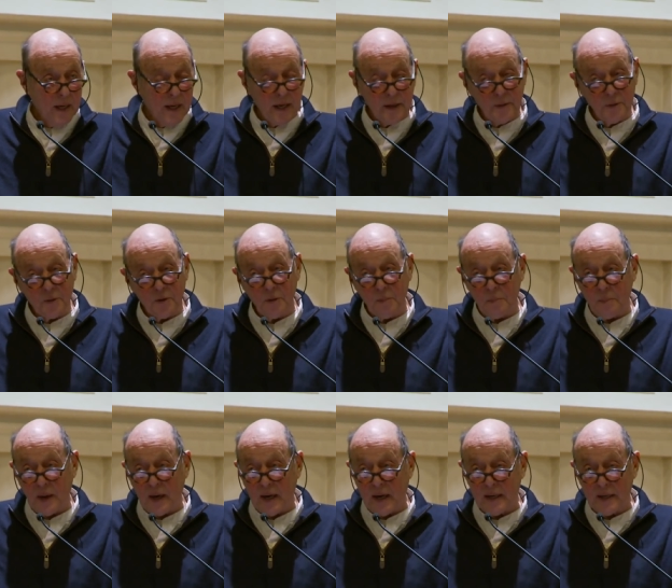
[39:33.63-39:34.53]
and you can
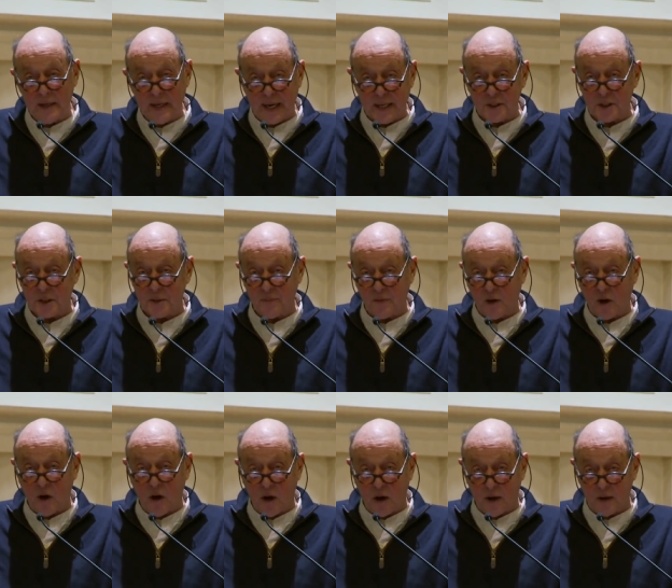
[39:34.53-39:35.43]
buy decks of
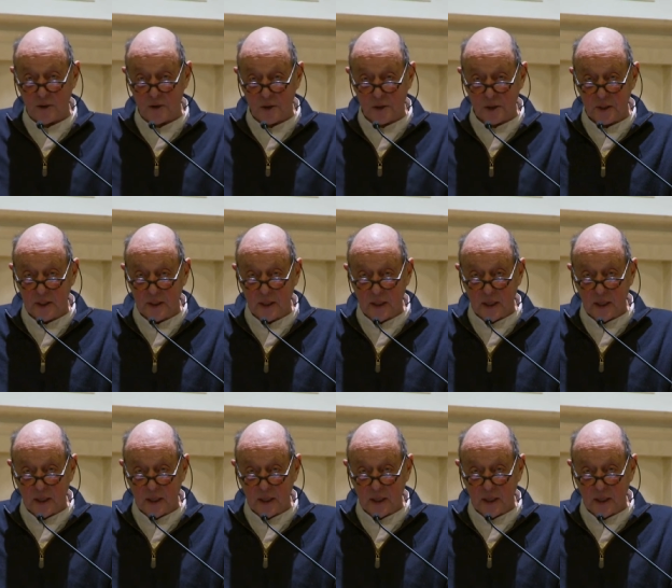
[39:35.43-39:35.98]
cards